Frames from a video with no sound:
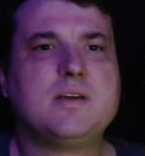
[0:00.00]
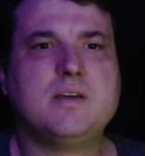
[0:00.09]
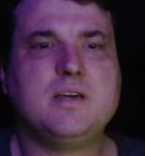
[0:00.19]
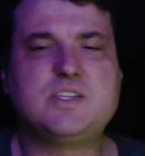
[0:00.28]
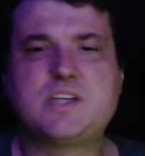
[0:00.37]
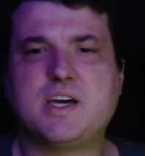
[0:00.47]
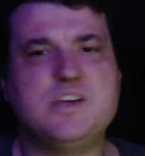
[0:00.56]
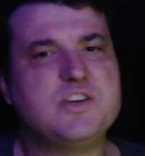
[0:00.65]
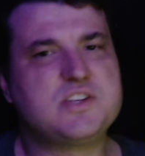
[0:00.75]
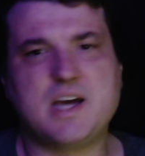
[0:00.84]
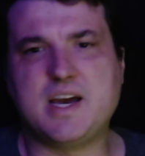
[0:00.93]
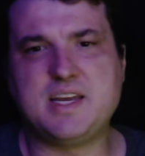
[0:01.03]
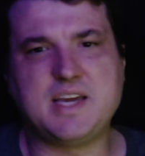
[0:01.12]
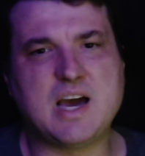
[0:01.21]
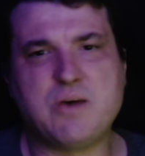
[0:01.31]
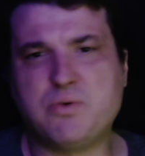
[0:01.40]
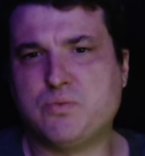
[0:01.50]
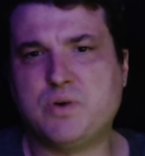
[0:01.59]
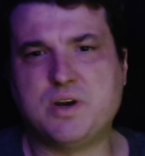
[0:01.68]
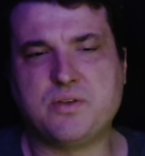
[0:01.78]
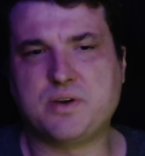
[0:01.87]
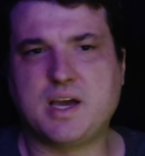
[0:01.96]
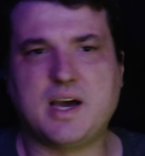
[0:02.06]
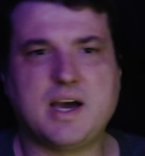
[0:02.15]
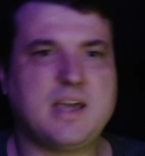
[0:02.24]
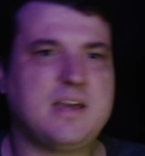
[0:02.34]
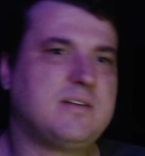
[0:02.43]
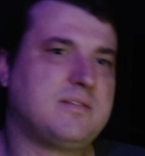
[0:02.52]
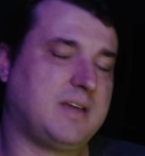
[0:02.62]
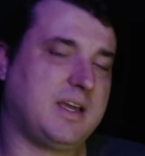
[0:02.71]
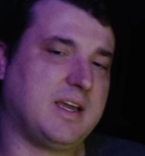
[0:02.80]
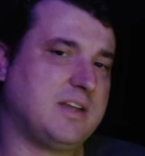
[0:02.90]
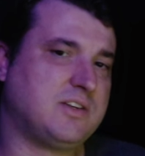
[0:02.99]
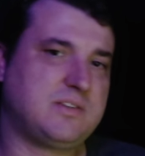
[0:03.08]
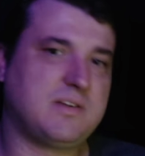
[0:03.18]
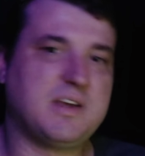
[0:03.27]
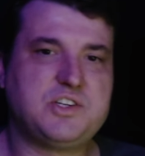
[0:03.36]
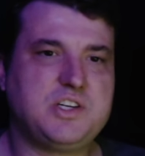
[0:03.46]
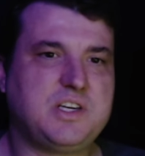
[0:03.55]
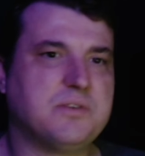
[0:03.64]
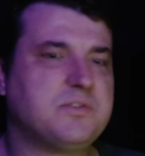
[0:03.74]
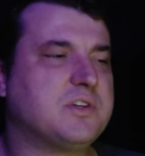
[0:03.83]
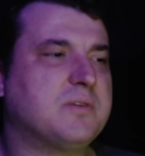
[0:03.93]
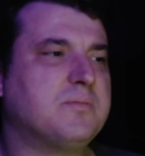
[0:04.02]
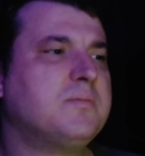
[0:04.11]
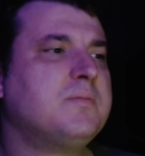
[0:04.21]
He's kind of just hiding out with one other guy, and she kills him.